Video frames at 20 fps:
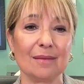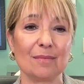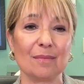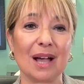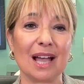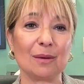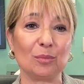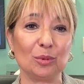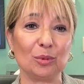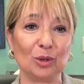
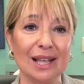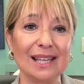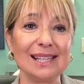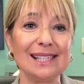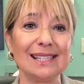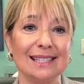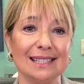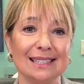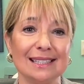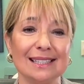my
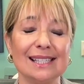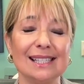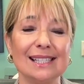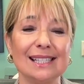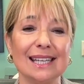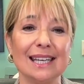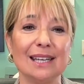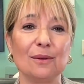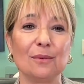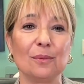
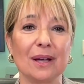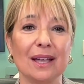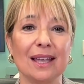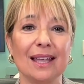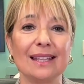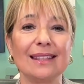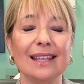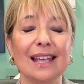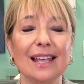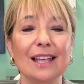presidency
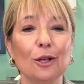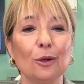with